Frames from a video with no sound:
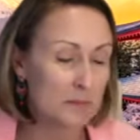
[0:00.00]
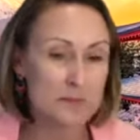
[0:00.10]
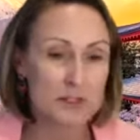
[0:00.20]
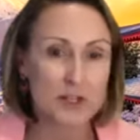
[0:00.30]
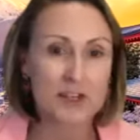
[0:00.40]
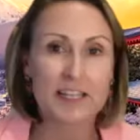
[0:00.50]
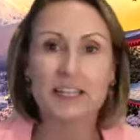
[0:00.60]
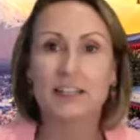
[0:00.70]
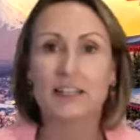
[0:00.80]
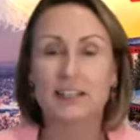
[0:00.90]
sorry,
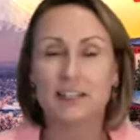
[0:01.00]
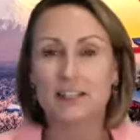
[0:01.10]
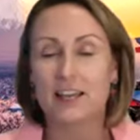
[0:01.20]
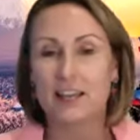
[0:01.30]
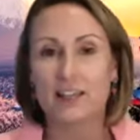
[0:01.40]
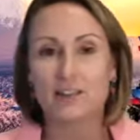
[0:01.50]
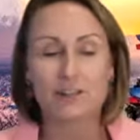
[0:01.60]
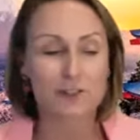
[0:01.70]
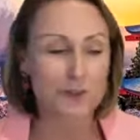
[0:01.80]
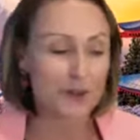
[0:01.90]
Italy and
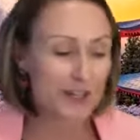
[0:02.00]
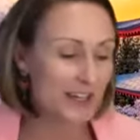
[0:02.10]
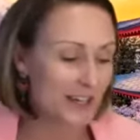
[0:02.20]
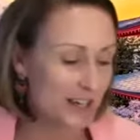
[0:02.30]
Victoria,